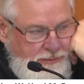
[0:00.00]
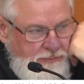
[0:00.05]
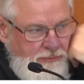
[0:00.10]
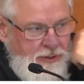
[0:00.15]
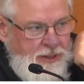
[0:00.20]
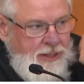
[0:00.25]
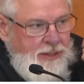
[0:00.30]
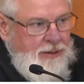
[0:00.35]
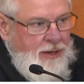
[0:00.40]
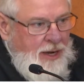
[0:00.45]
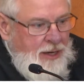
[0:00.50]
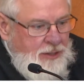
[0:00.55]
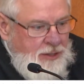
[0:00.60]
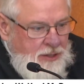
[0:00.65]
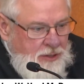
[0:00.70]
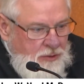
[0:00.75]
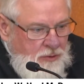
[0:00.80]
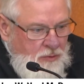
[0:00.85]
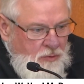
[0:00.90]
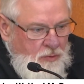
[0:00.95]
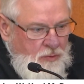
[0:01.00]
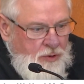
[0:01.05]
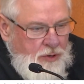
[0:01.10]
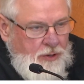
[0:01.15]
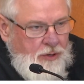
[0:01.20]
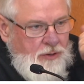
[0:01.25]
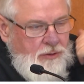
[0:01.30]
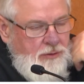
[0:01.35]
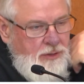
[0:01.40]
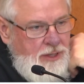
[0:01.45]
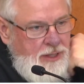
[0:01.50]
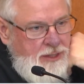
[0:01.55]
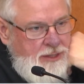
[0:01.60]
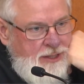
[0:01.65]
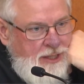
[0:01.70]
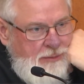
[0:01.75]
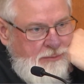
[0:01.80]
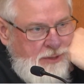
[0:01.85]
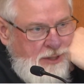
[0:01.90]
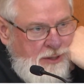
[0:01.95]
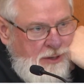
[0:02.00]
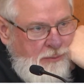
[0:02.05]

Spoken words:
when he got to the order, he seemed to